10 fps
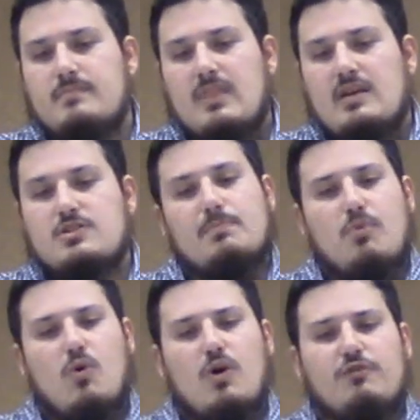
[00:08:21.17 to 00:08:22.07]

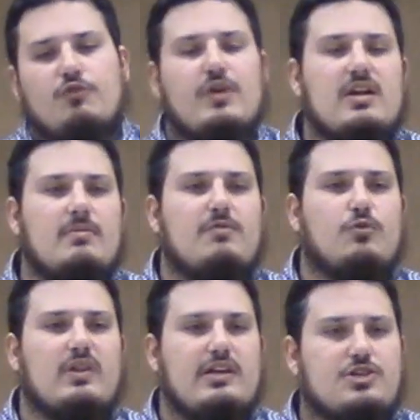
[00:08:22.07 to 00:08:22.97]
support freedom of
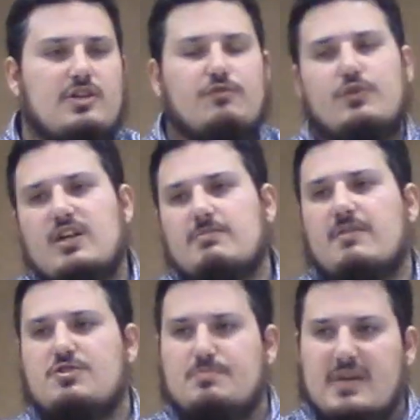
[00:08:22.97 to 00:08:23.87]
religion, freedom of
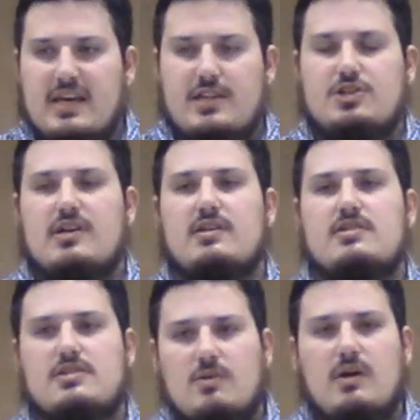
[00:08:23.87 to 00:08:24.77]
speech,
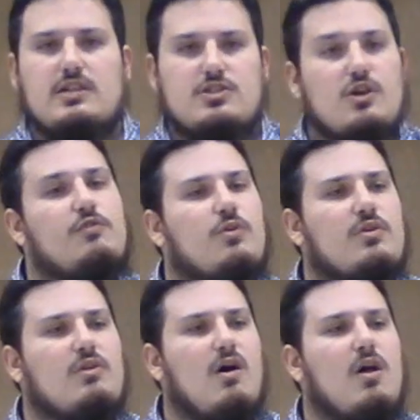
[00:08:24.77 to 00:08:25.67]
so on and so
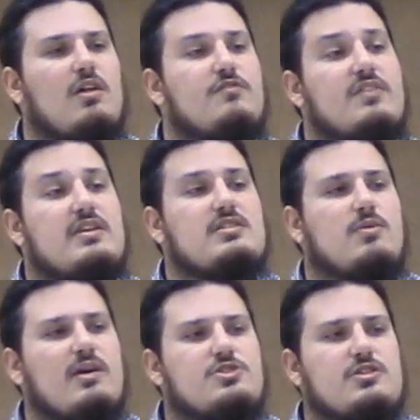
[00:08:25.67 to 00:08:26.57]
forth? All of these
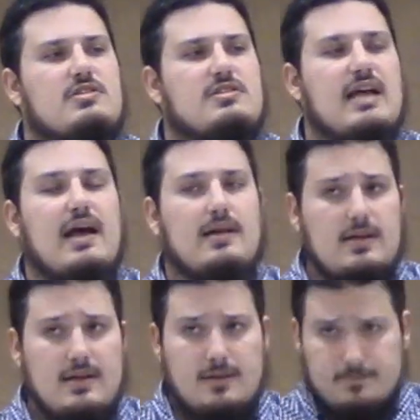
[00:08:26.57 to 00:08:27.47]
questions that
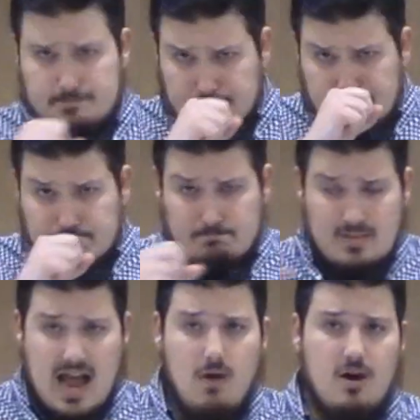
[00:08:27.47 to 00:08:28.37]

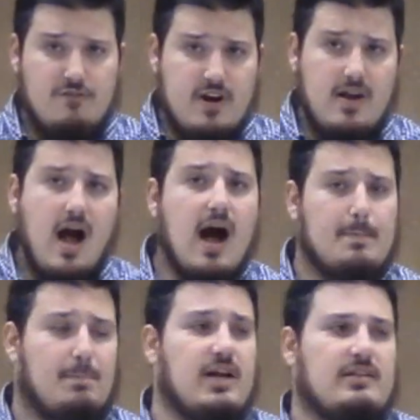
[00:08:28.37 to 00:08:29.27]
now are very
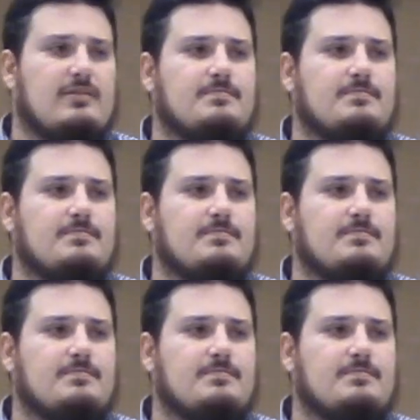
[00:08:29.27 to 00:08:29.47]
hot button